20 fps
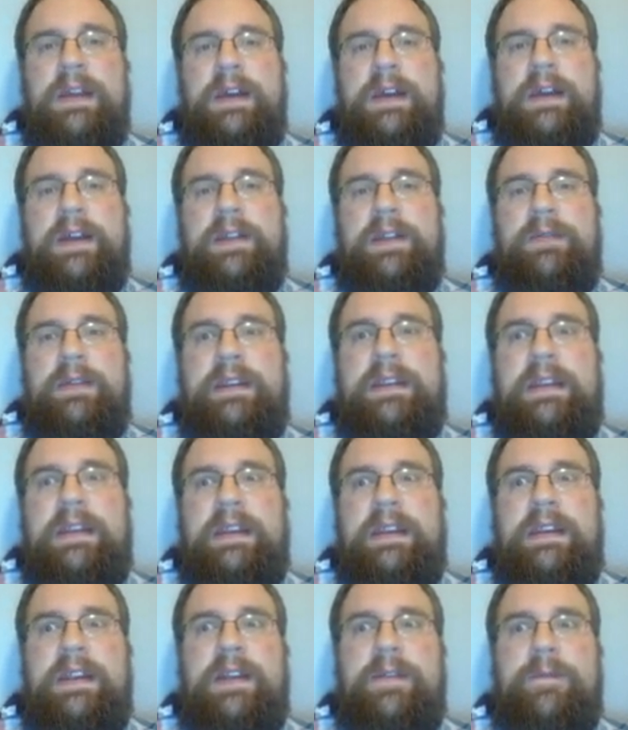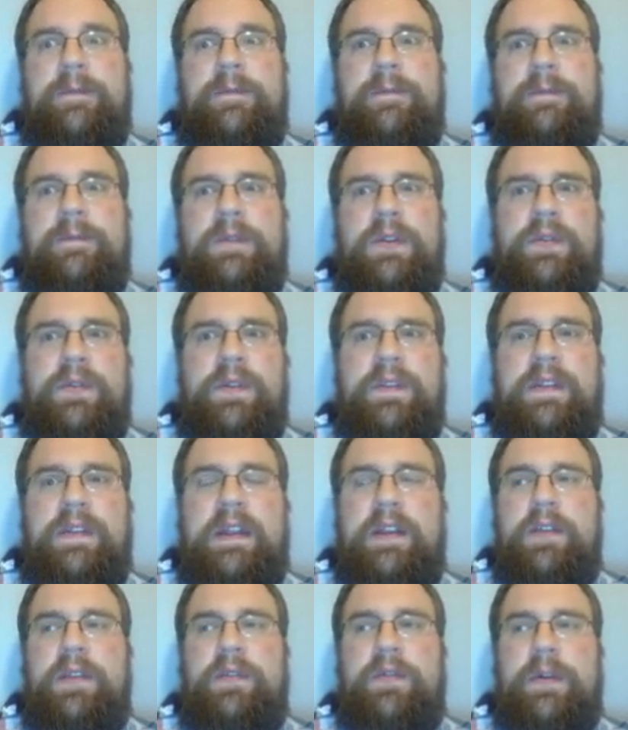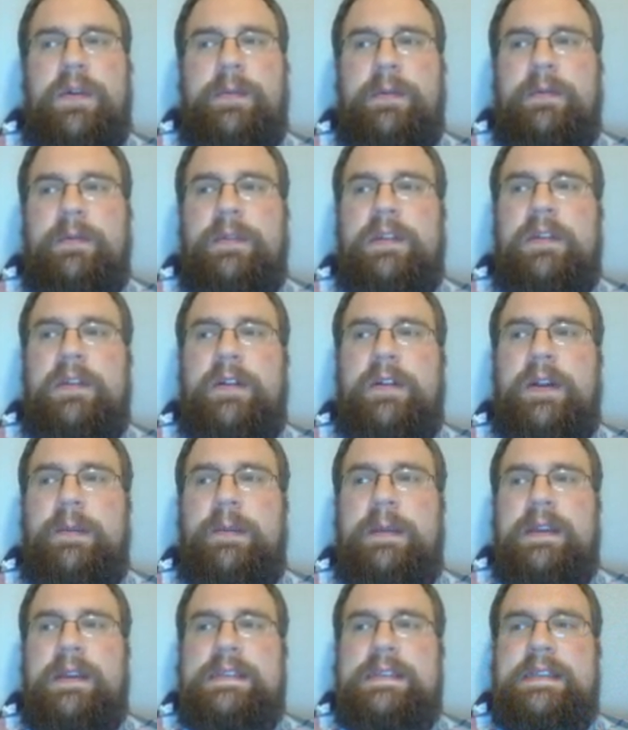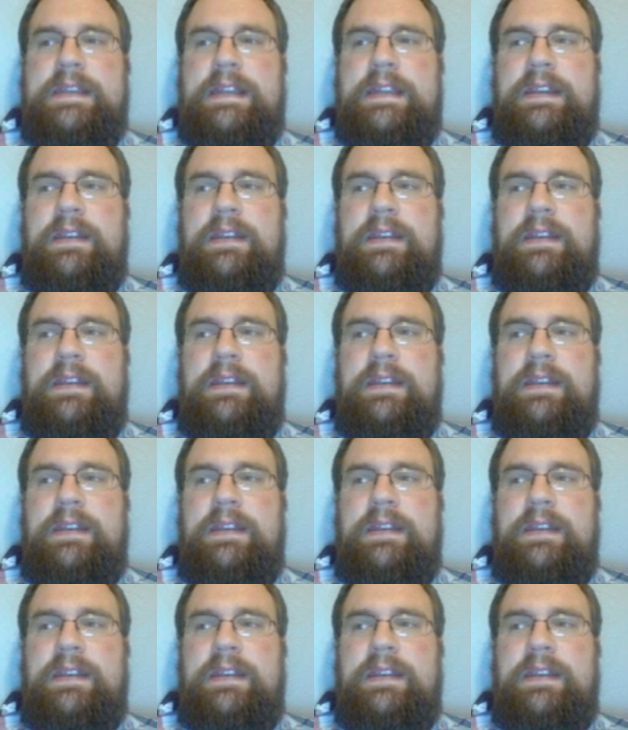The one thing that I've noticed that is troubling with other armies,